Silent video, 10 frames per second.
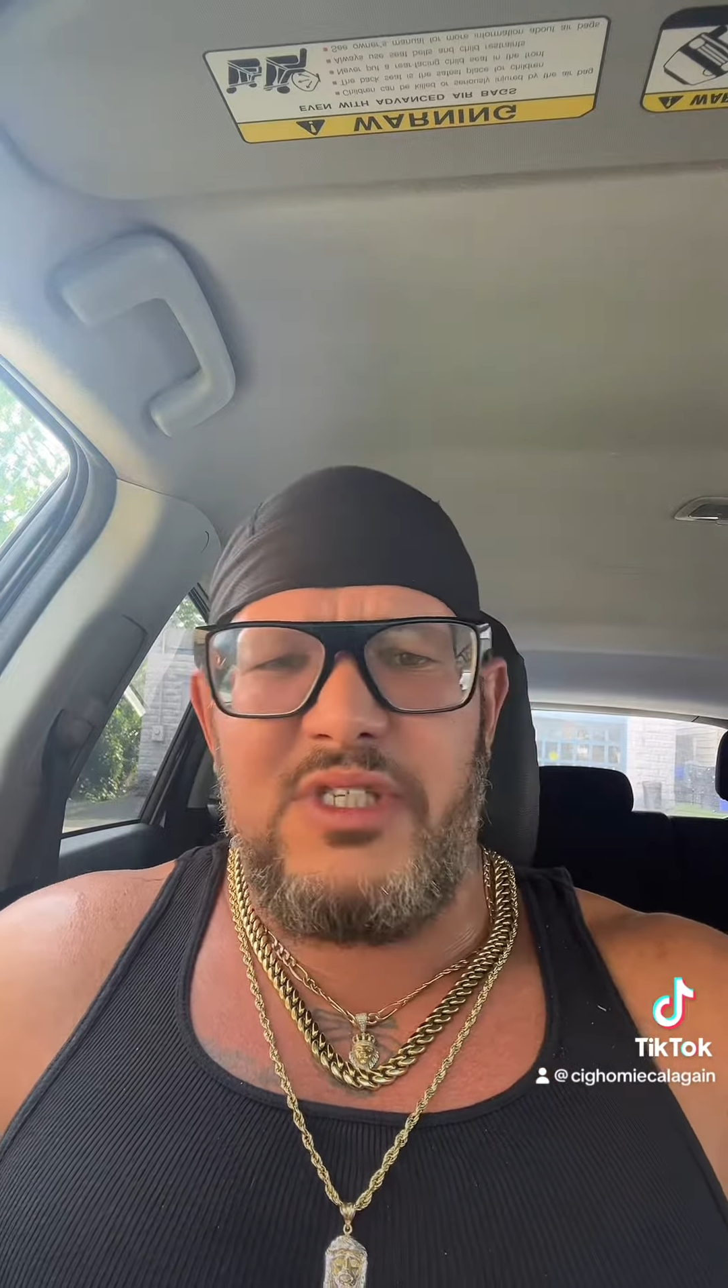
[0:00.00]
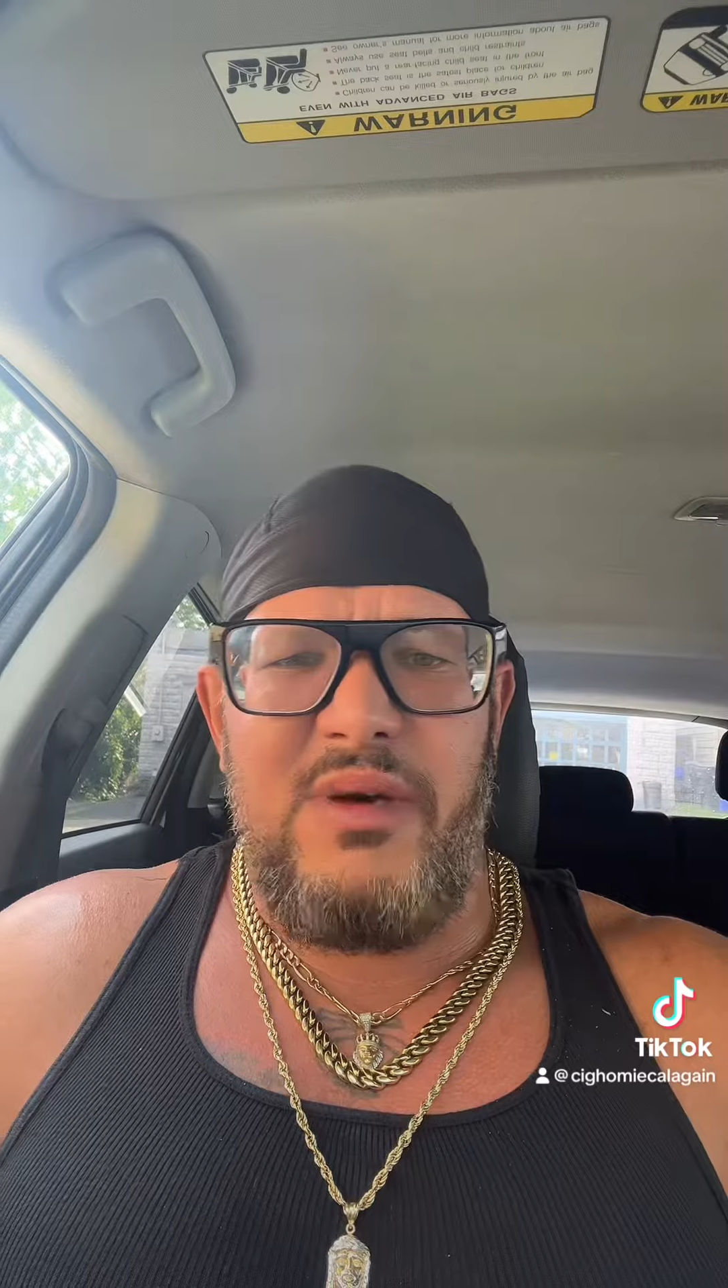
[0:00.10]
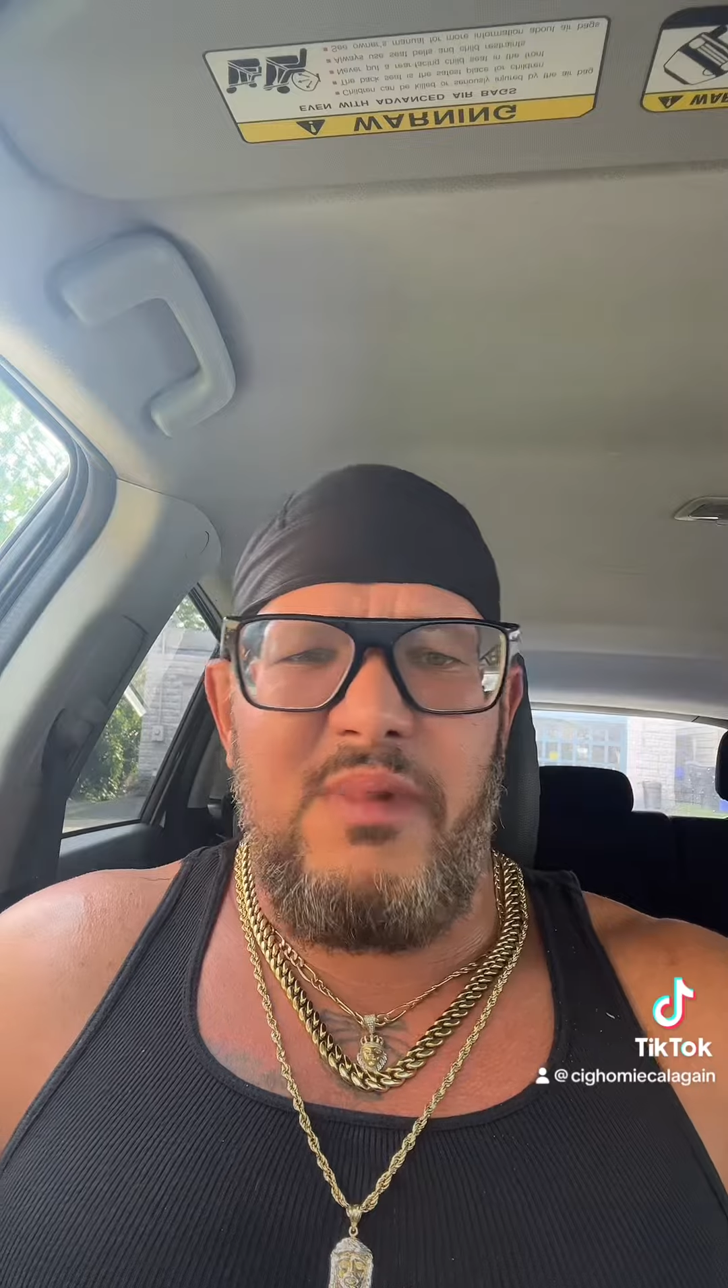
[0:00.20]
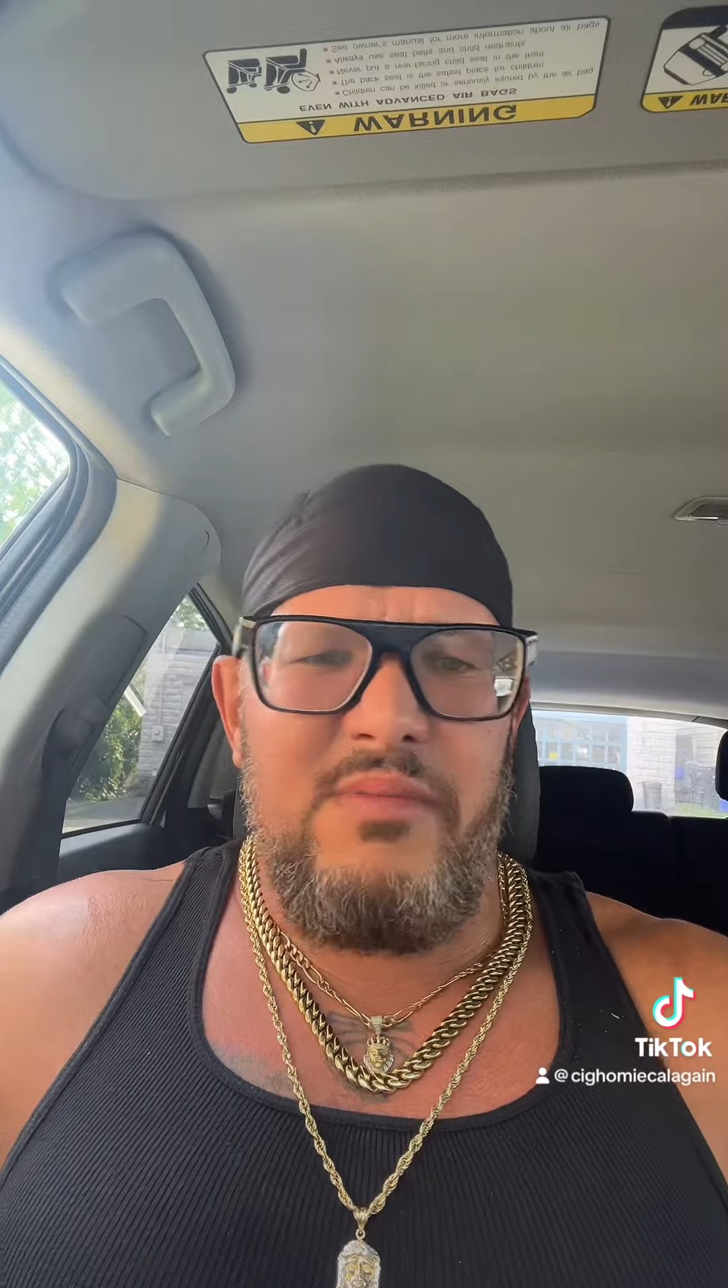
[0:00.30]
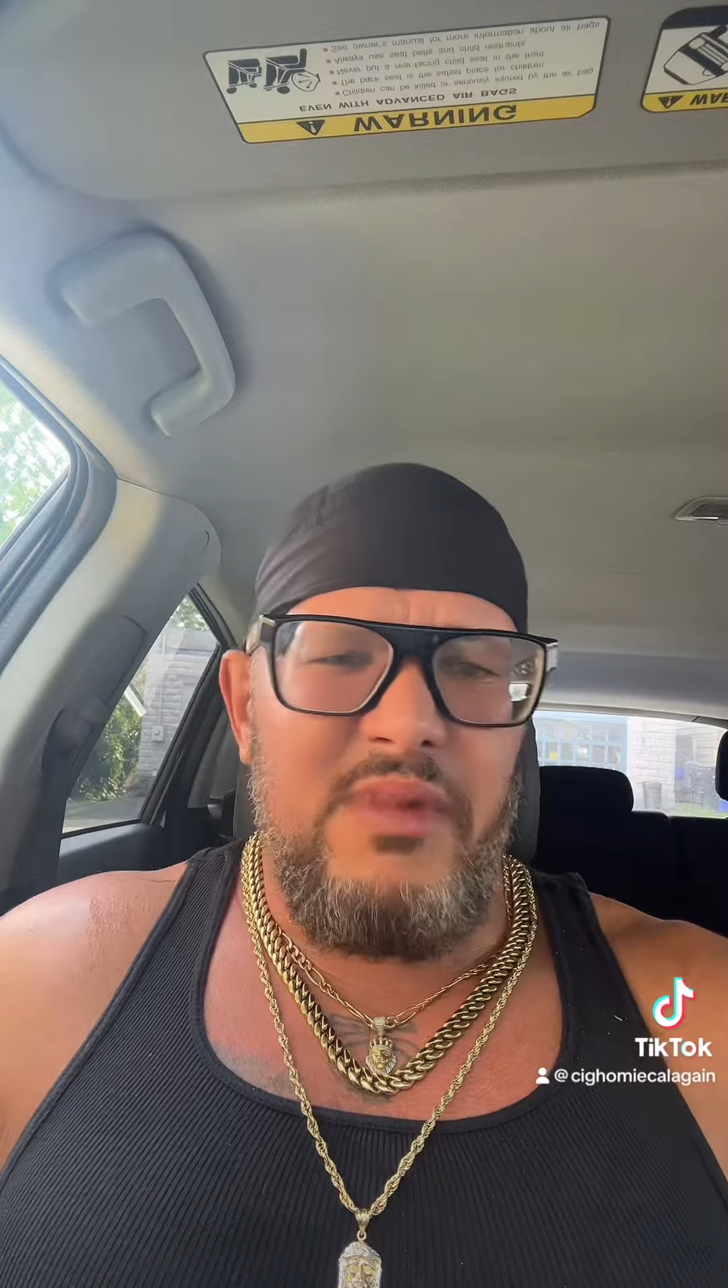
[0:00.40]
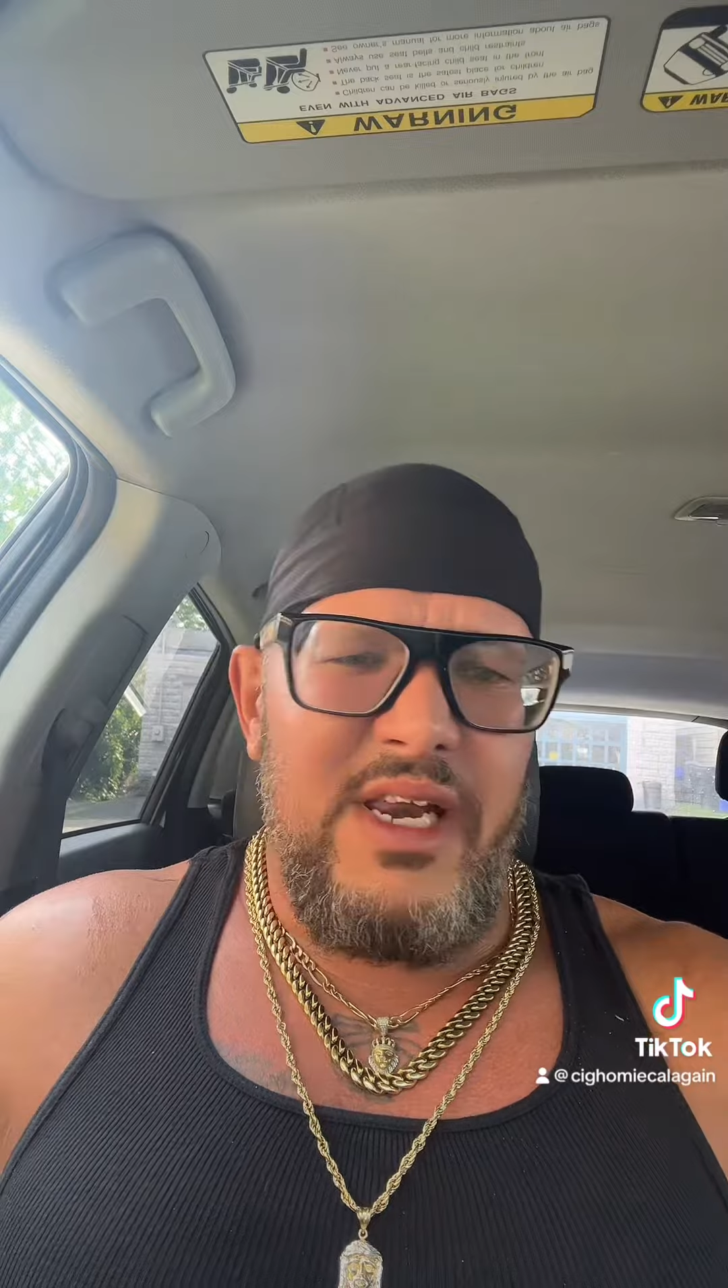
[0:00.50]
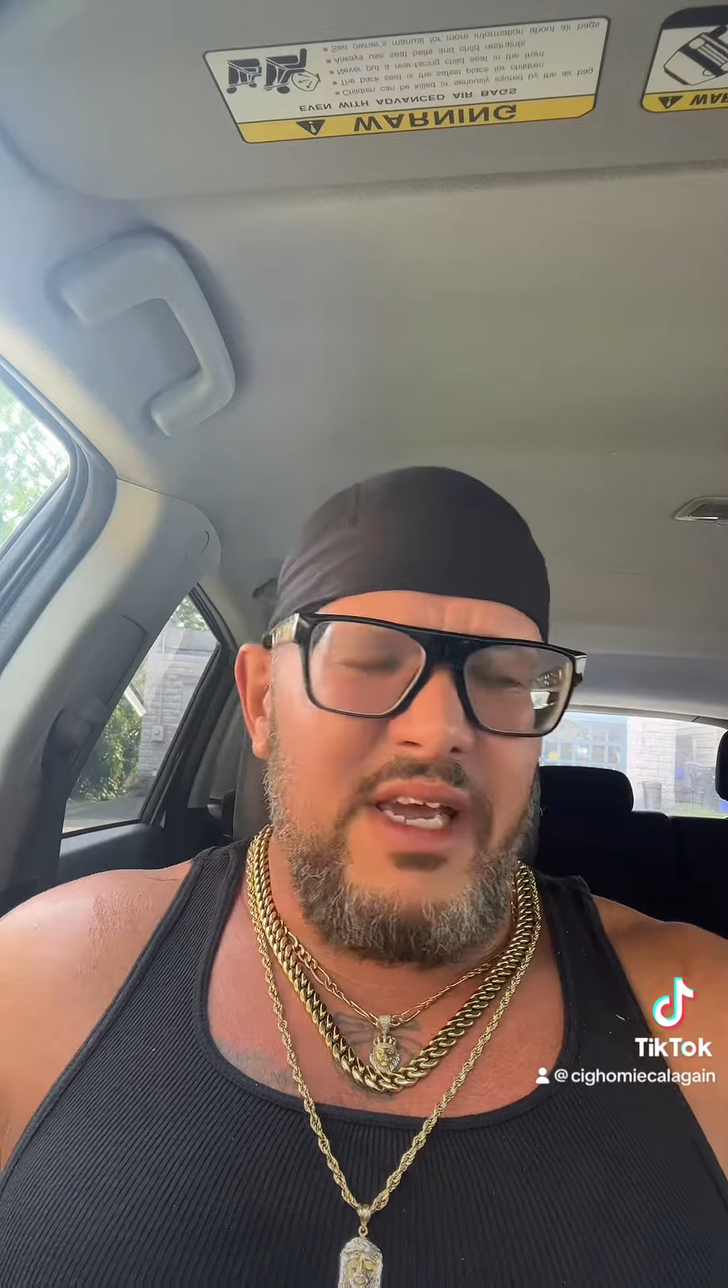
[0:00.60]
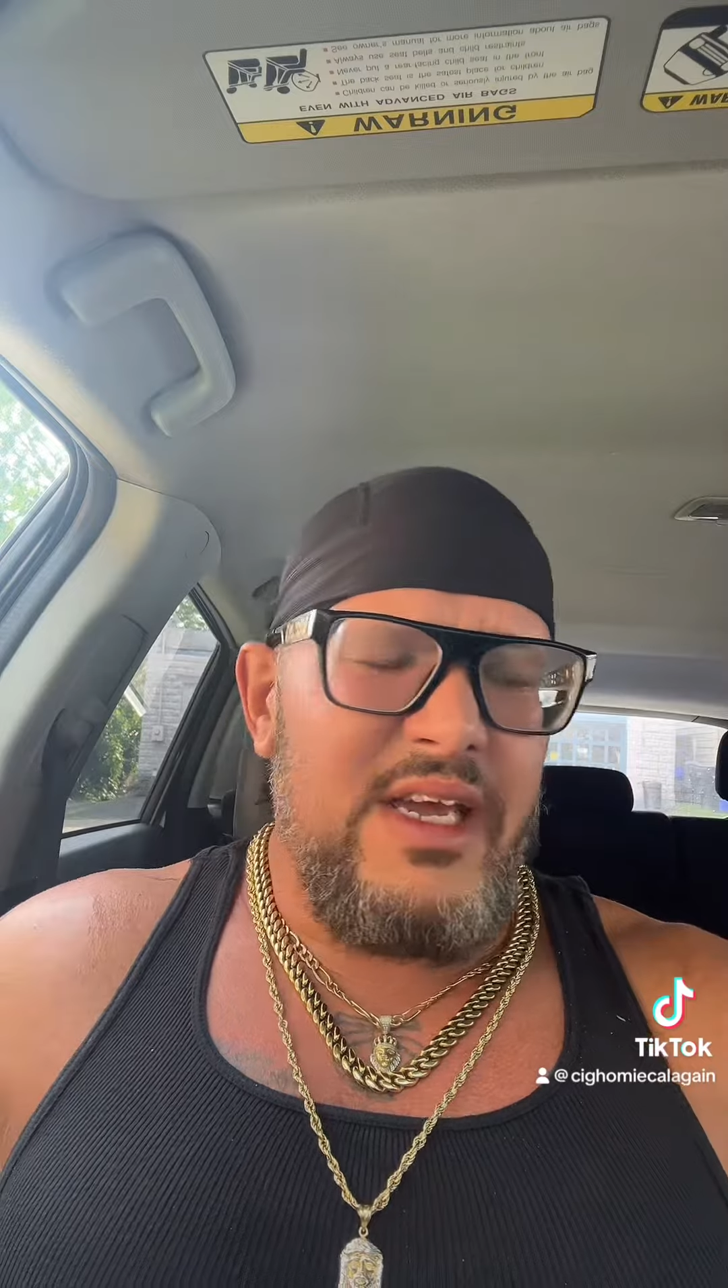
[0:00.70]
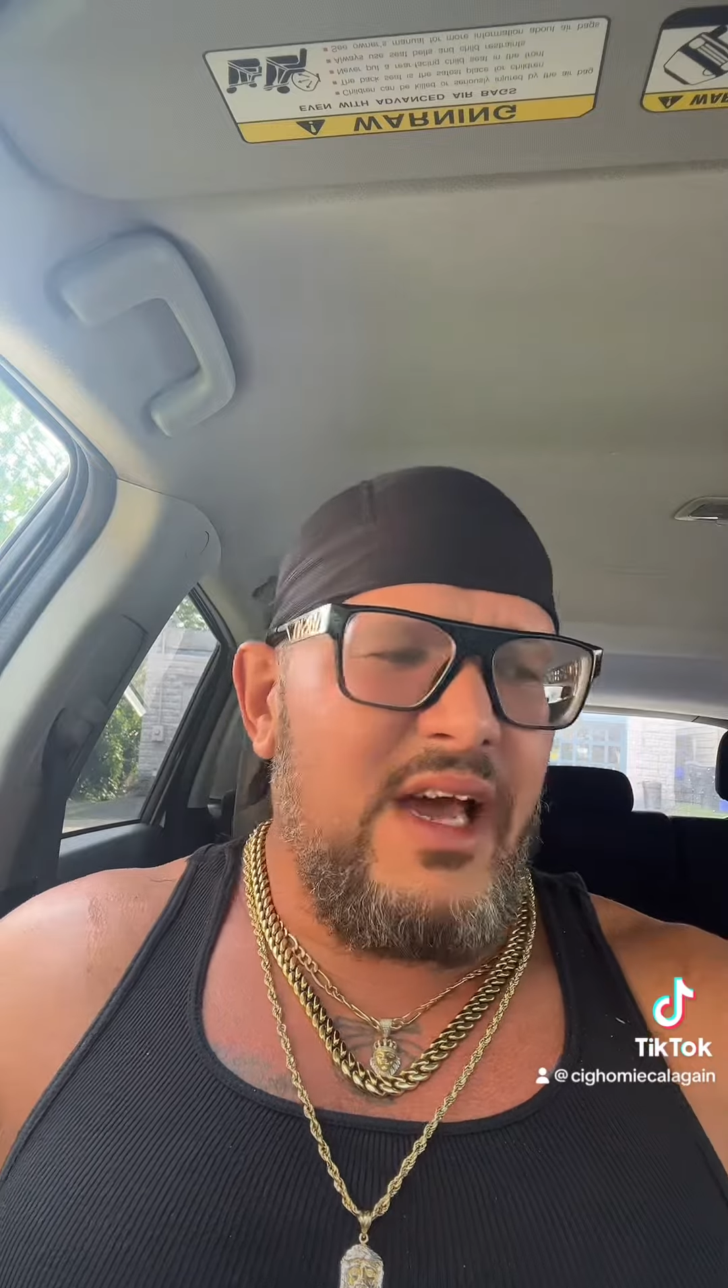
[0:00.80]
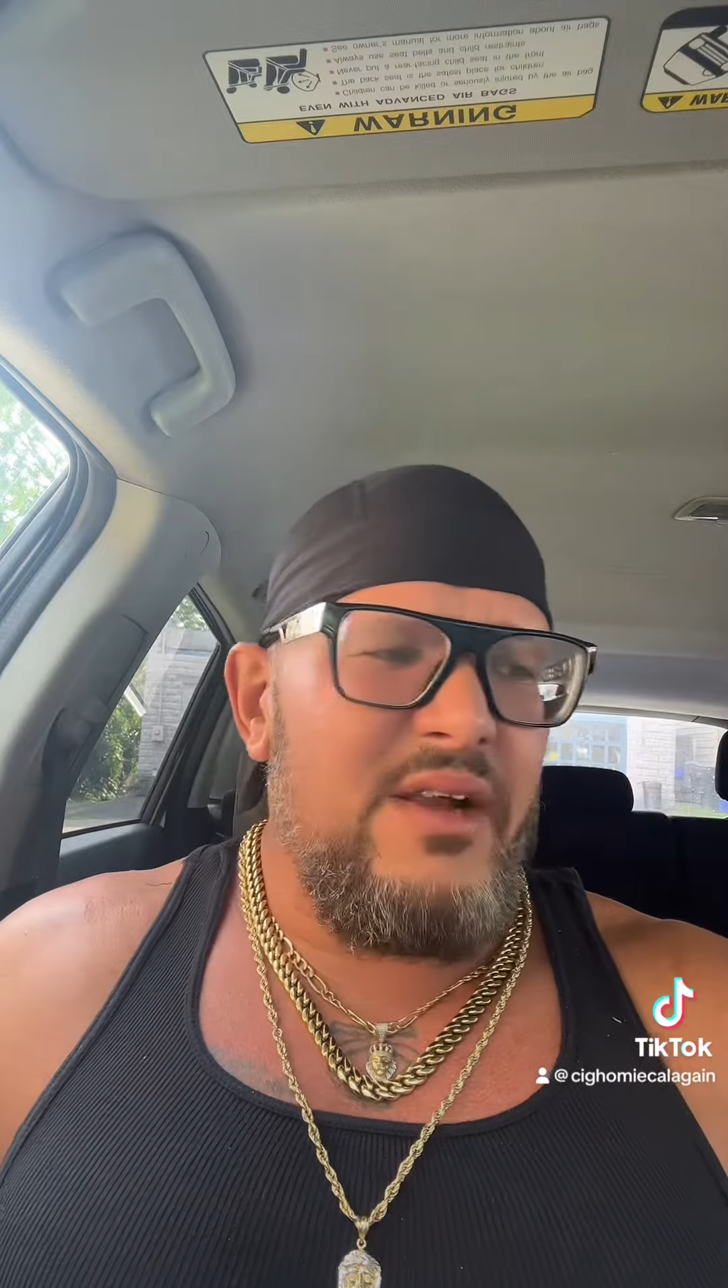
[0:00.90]
on my
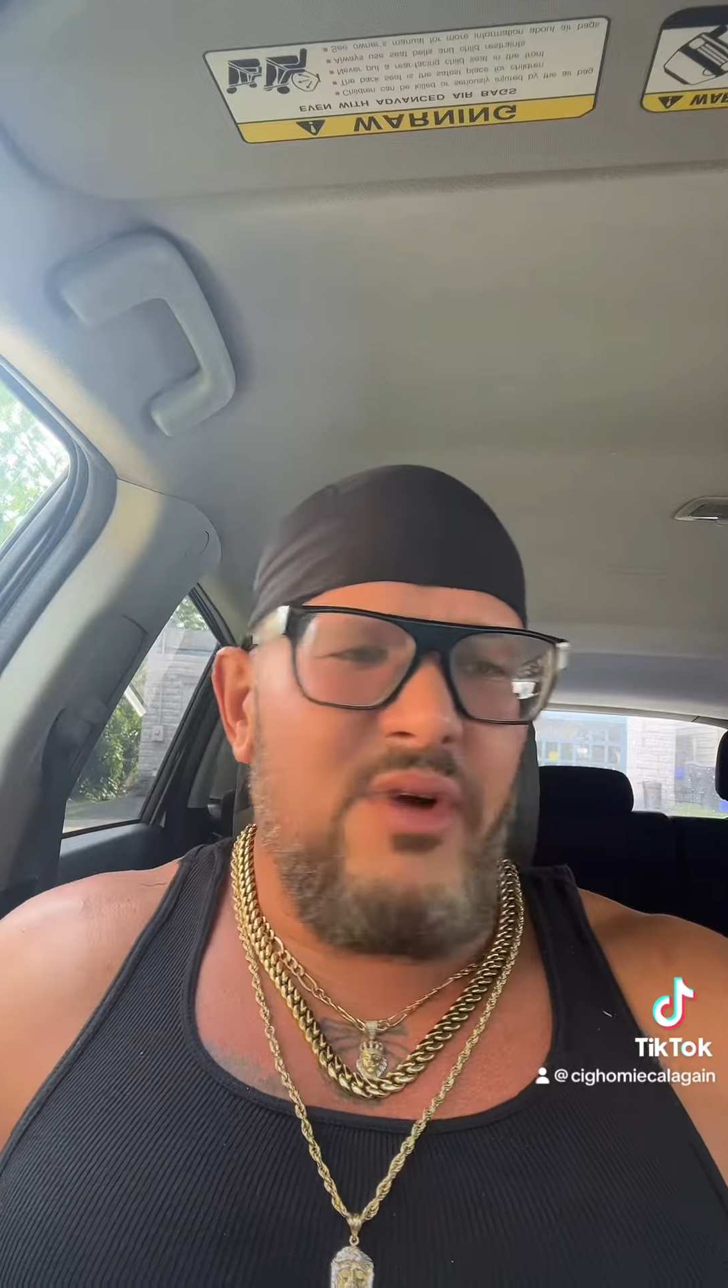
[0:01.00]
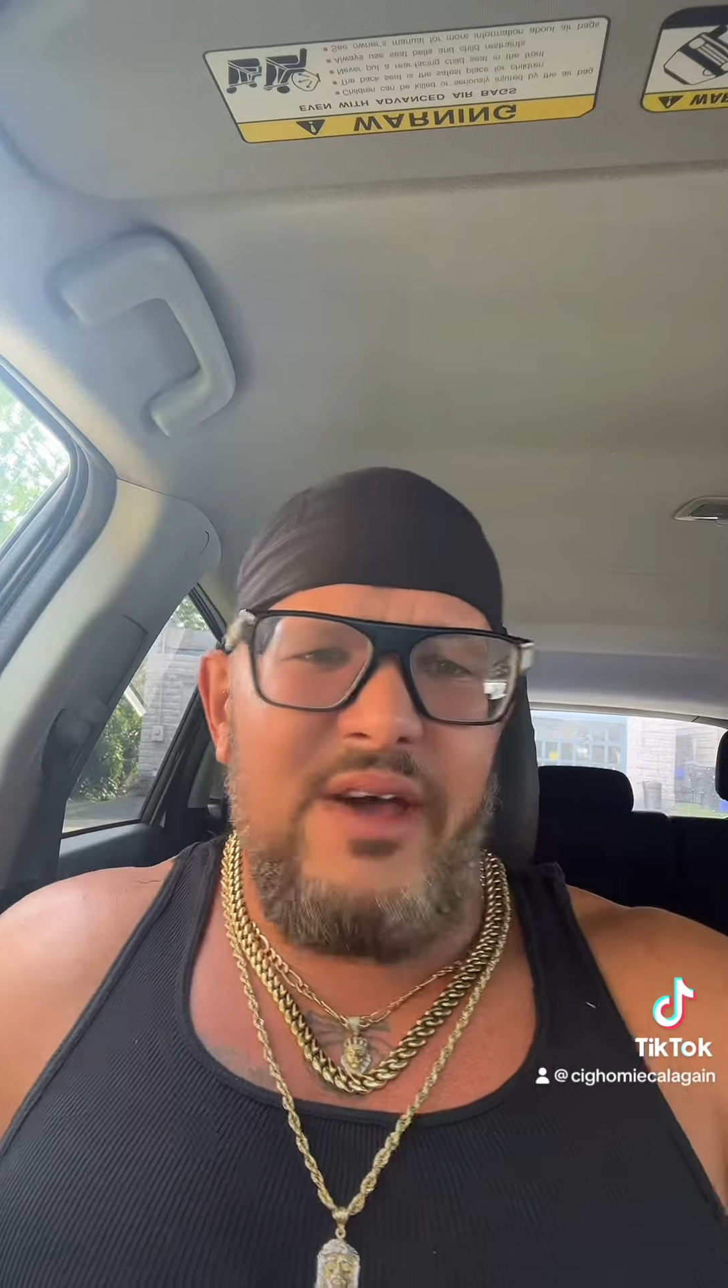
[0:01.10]
money and I don't